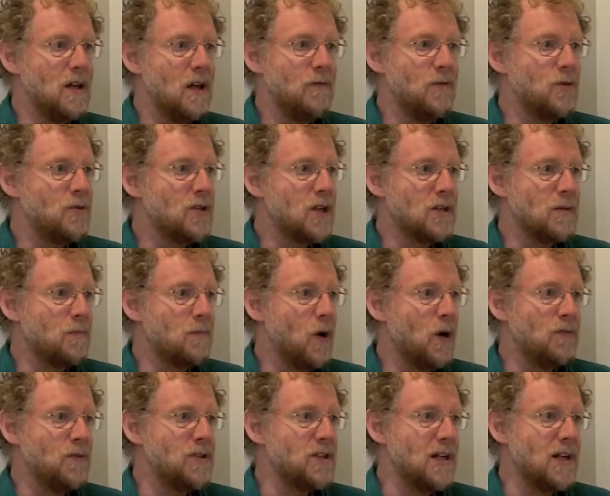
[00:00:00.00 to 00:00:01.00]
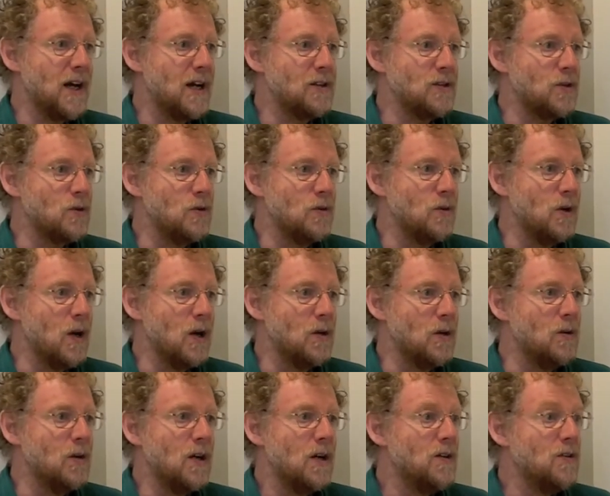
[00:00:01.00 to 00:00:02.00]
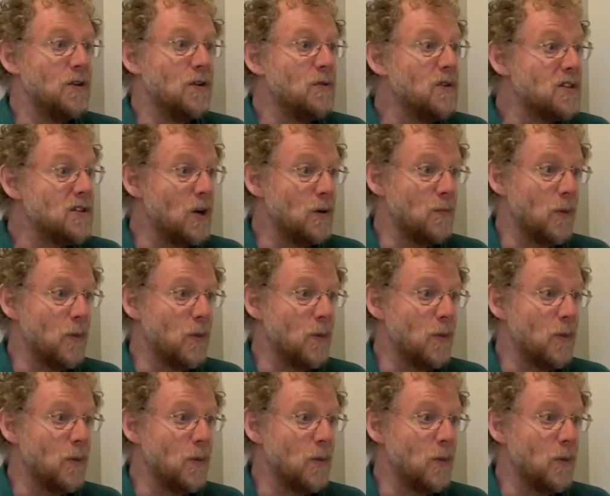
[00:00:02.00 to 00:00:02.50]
If you set a poverty line too low, there is